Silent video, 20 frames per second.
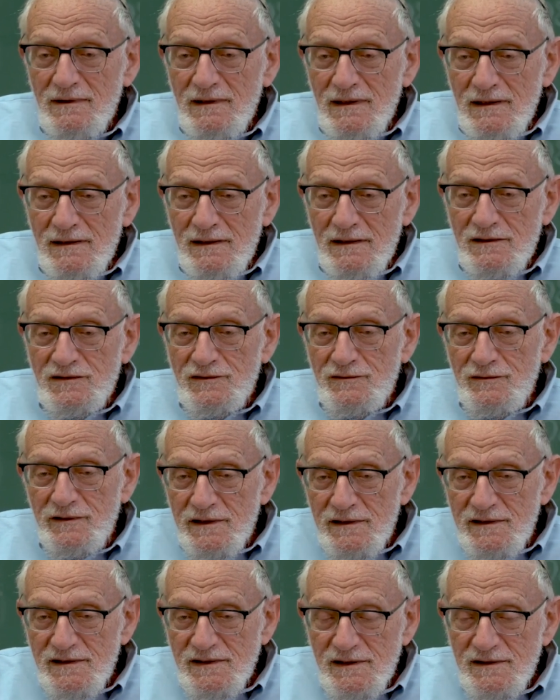there's
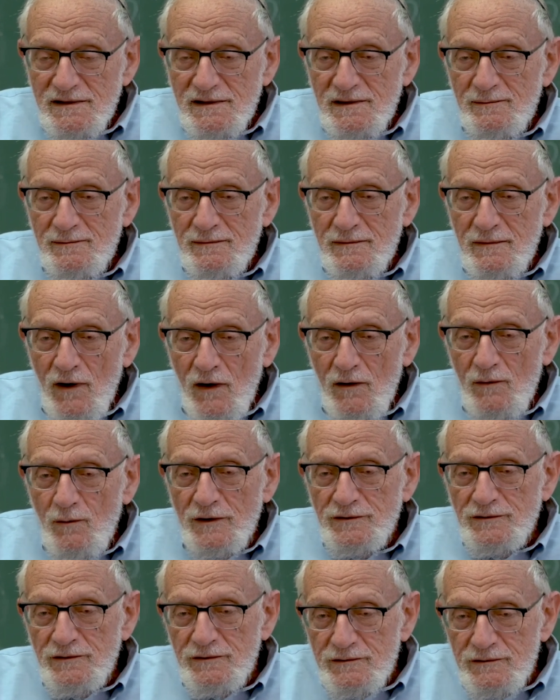criticism. Oh,
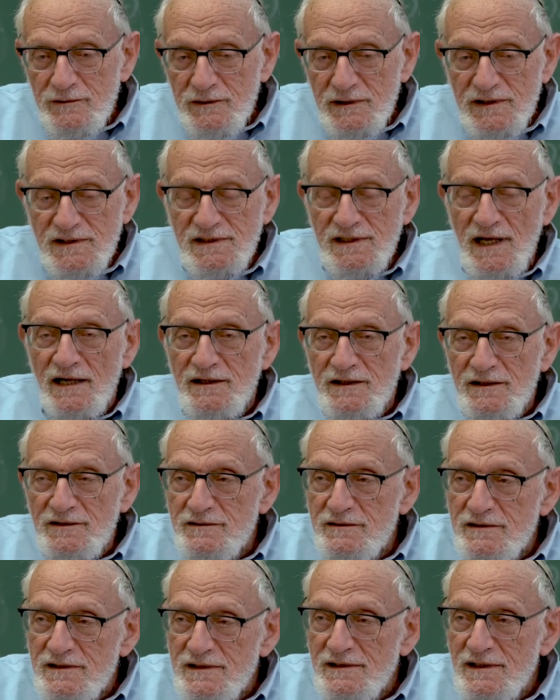what you're doing is not
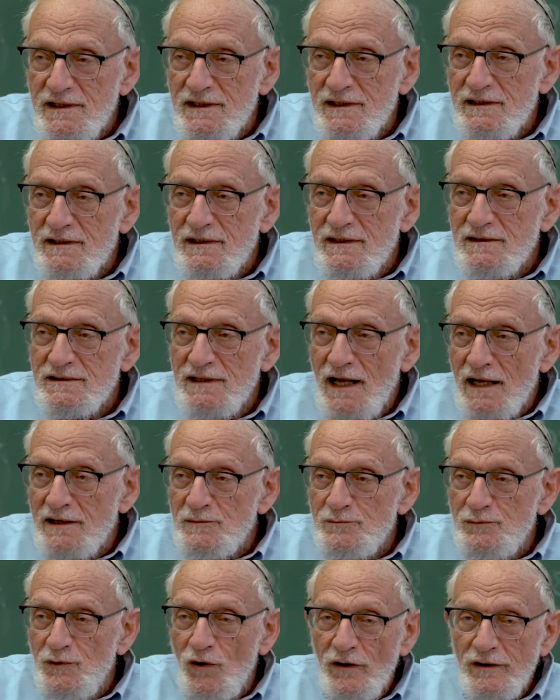interesting. It's not
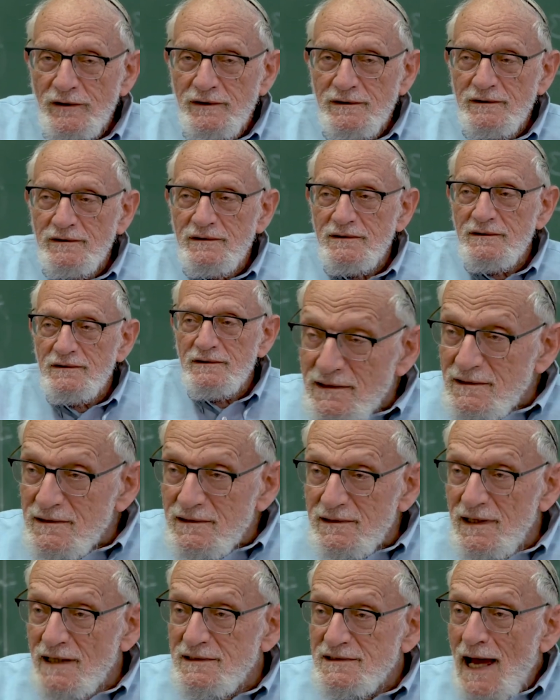important.
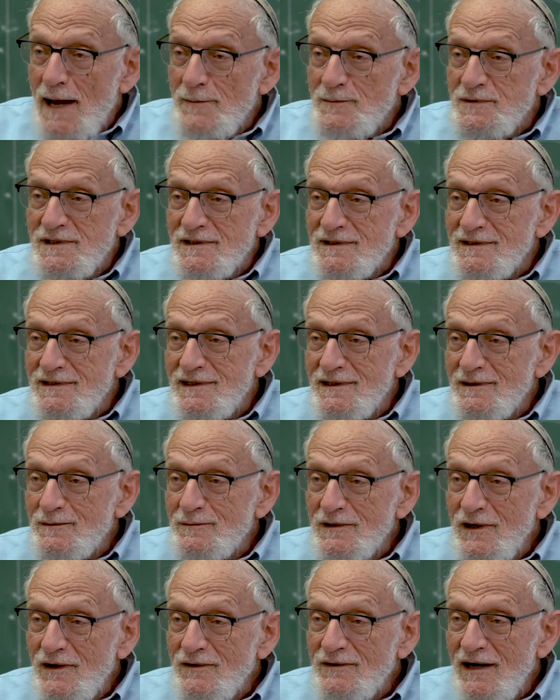That's absent here.
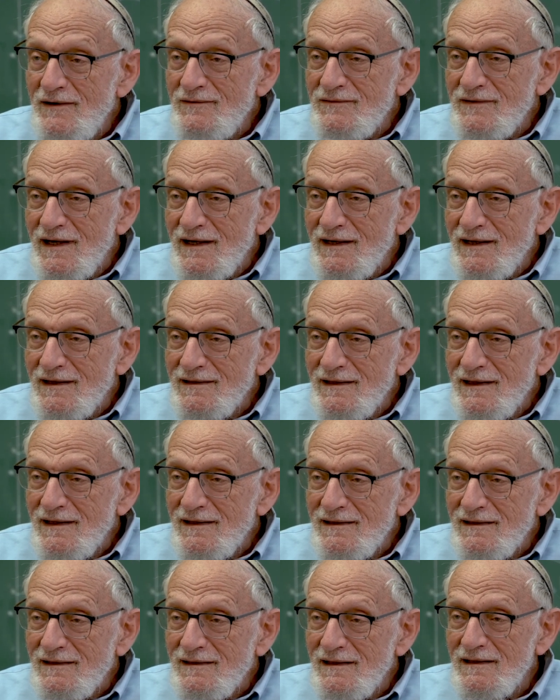We don't have that.
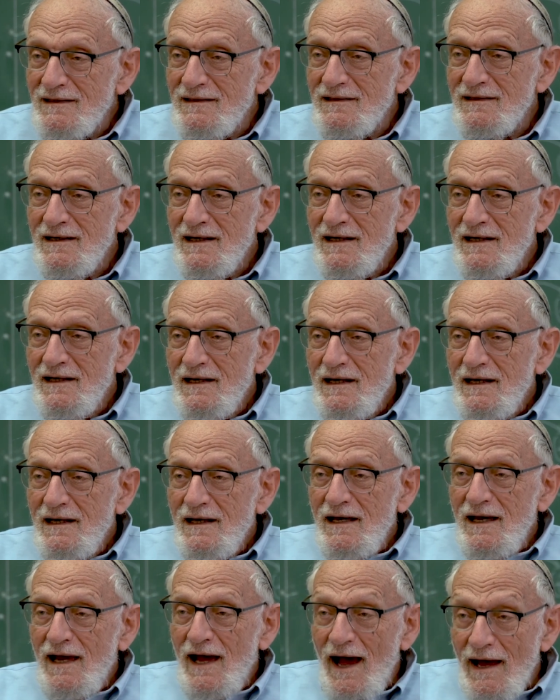And
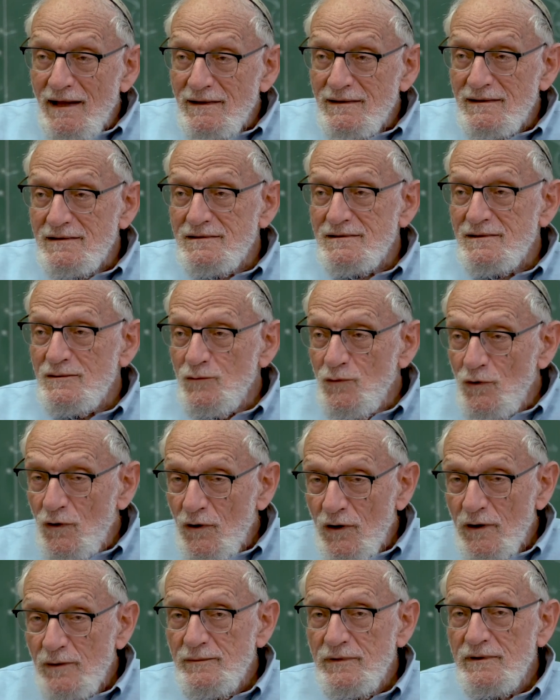and there's the
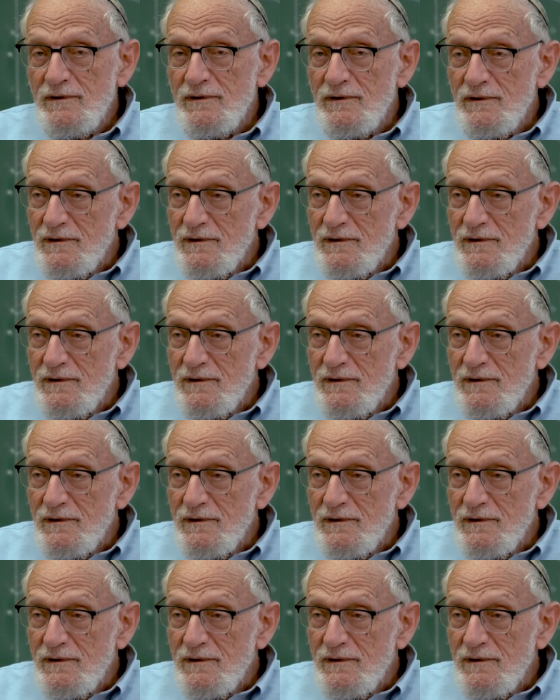warmth,